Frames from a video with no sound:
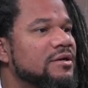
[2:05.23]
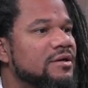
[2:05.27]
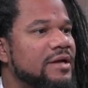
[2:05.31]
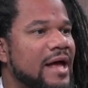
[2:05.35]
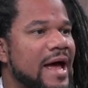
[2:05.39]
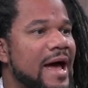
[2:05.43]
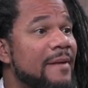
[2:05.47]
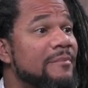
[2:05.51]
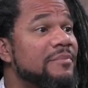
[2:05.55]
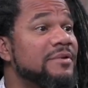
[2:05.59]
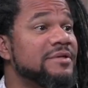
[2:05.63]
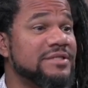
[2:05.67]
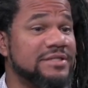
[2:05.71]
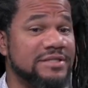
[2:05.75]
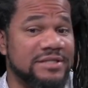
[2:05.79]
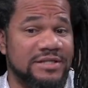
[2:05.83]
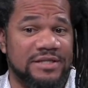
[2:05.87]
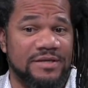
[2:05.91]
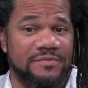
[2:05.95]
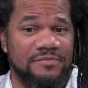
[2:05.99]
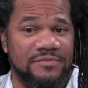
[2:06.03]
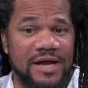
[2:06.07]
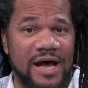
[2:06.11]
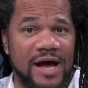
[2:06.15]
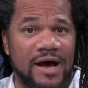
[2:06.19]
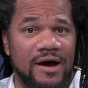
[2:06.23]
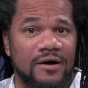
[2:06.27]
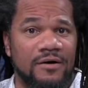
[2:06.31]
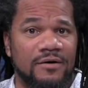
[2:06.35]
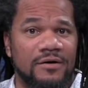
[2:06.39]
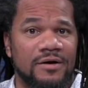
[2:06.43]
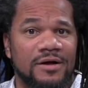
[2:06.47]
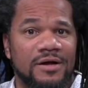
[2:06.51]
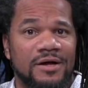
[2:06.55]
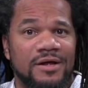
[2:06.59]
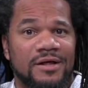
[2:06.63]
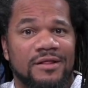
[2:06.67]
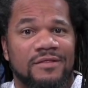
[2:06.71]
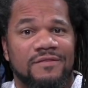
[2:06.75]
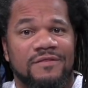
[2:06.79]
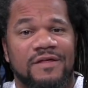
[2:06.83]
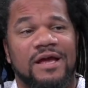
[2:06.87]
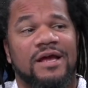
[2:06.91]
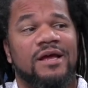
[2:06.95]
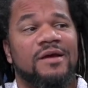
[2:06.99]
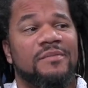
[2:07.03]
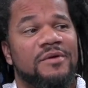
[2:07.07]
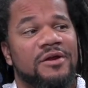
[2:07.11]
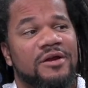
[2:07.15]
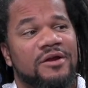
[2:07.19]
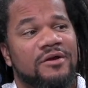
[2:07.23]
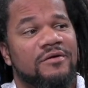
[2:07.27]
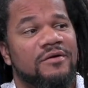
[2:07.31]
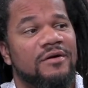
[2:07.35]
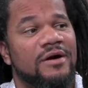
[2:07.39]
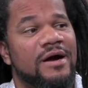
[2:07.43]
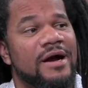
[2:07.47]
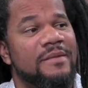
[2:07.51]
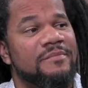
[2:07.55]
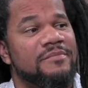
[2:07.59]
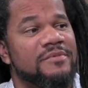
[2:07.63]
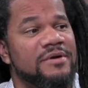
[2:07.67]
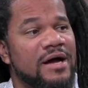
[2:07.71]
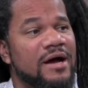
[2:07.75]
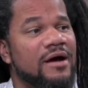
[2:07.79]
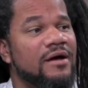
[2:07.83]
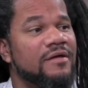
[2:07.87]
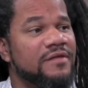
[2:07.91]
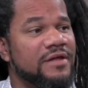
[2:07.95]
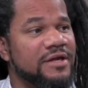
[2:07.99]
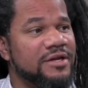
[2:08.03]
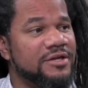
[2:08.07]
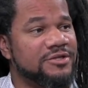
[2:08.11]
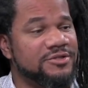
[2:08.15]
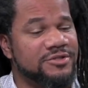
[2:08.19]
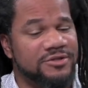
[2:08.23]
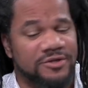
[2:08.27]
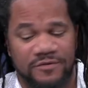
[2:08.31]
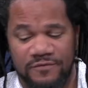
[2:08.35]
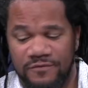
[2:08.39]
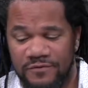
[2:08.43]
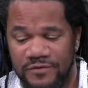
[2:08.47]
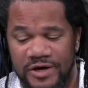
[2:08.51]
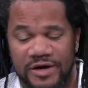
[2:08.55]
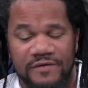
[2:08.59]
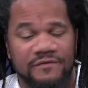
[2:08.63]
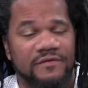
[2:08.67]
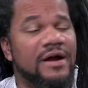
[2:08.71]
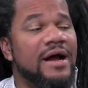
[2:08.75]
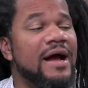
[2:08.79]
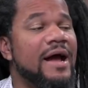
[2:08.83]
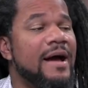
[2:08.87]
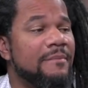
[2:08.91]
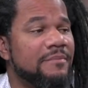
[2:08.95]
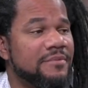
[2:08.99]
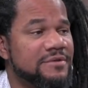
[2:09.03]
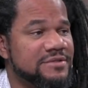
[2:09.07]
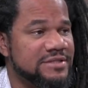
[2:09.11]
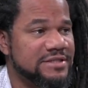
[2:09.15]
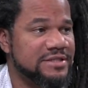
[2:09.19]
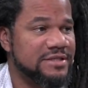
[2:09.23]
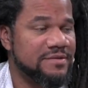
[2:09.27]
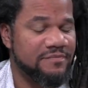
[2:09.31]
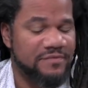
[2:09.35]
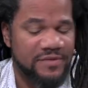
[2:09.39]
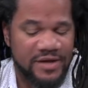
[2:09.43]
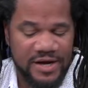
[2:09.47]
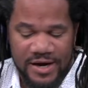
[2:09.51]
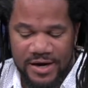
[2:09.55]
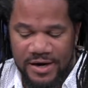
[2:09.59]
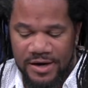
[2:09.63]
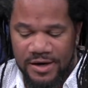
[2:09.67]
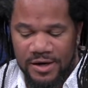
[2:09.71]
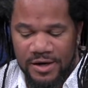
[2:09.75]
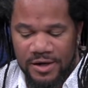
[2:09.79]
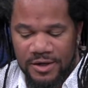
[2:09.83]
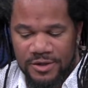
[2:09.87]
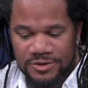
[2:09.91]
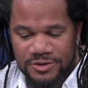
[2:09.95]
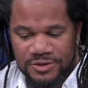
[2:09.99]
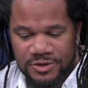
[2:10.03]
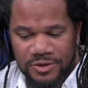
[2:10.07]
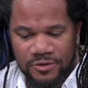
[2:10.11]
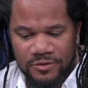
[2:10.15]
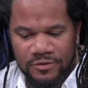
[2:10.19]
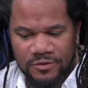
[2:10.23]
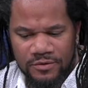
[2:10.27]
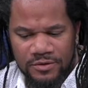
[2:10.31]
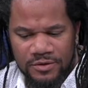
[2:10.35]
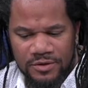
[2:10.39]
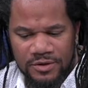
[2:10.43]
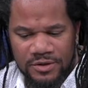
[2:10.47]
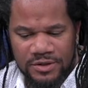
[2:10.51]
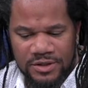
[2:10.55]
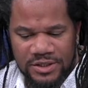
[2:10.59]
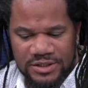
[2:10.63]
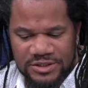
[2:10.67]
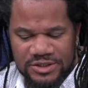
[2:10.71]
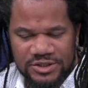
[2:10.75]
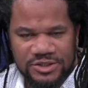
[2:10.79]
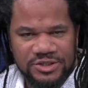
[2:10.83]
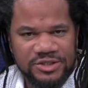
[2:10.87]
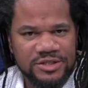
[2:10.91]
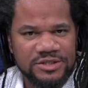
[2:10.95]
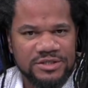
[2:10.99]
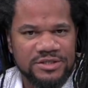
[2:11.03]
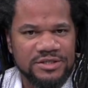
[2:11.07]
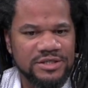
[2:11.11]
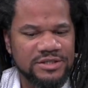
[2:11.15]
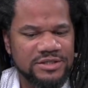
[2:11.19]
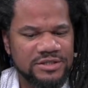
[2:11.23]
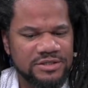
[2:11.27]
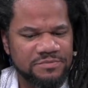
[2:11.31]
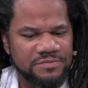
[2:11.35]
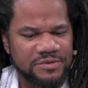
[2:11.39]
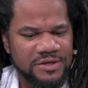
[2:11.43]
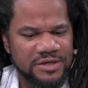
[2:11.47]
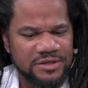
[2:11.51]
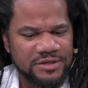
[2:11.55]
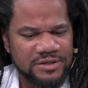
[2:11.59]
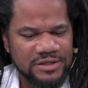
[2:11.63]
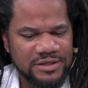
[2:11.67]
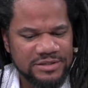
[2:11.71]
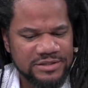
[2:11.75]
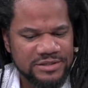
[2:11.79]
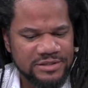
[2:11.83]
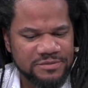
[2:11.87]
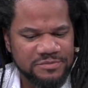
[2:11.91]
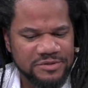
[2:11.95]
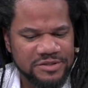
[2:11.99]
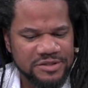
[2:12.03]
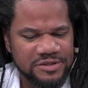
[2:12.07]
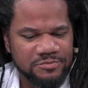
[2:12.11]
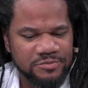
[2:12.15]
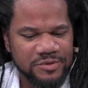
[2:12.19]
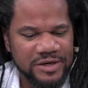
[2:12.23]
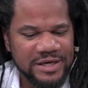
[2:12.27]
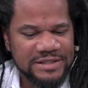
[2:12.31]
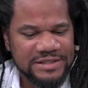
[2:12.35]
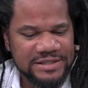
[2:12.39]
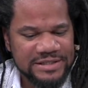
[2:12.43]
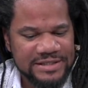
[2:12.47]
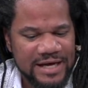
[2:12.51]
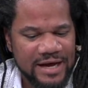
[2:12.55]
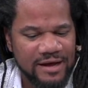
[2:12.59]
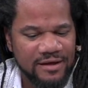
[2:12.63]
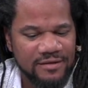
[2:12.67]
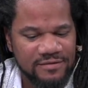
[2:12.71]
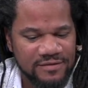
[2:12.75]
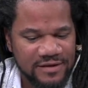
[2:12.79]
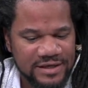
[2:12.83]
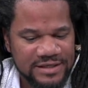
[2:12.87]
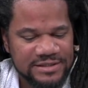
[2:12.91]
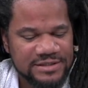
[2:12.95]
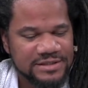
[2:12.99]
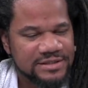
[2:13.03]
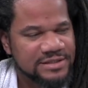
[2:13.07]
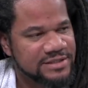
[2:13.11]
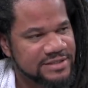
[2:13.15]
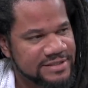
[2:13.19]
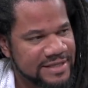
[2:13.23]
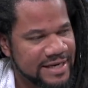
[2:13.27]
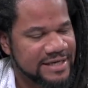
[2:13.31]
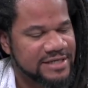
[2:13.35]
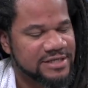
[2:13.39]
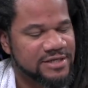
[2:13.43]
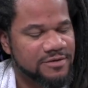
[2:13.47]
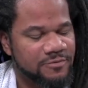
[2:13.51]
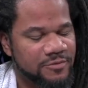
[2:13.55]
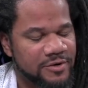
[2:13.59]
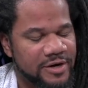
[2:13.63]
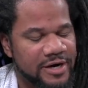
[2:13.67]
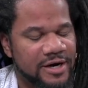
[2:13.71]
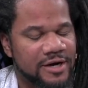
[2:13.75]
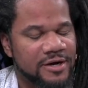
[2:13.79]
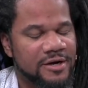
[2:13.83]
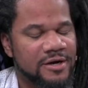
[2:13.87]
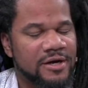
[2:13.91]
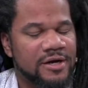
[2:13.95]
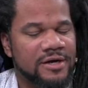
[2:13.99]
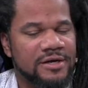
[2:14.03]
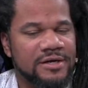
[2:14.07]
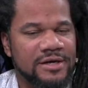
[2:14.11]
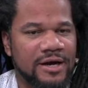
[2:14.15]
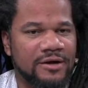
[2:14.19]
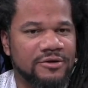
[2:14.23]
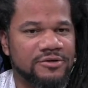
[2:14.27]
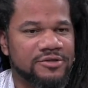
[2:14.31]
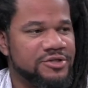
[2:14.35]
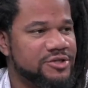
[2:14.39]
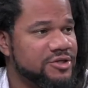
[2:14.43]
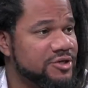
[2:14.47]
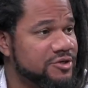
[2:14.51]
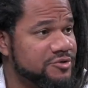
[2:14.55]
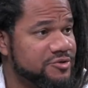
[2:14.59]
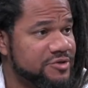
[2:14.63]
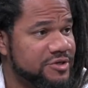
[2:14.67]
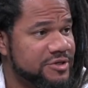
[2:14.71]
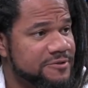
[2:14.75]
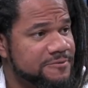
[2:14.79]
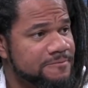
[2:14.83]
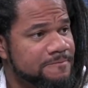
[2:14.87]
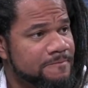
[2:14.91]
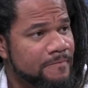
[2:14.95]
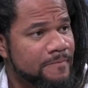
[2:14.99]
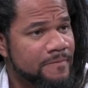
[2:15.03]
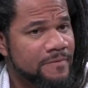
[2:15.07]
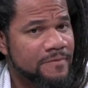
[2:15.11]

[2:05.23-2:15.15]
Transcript: happens to them now. They commit a crime now. They deserve whatever mm-hmm. happens to them there. So this is just this has been this has been spread to now this section where now children